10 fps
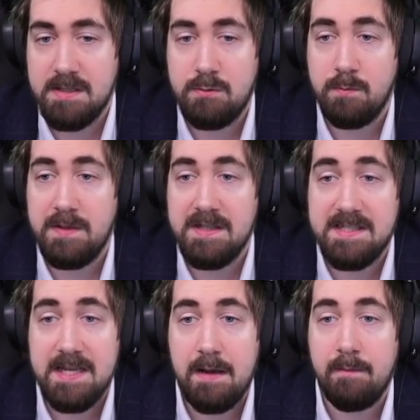This would be the
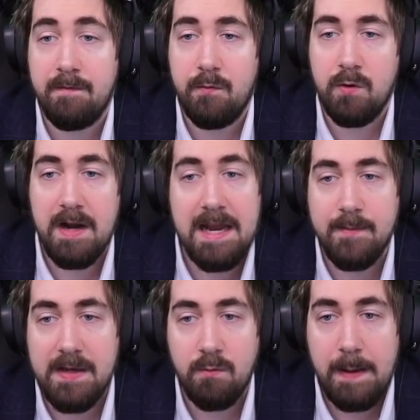same for
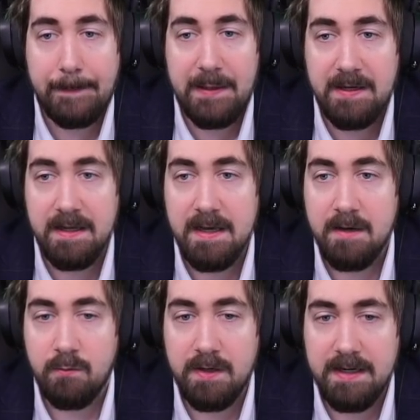Animate Weapon,
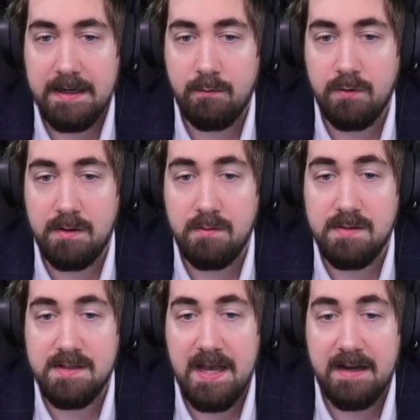where it will
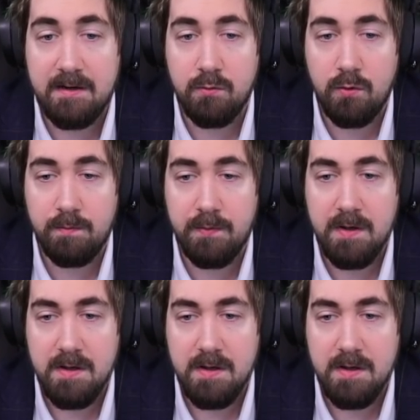use that group.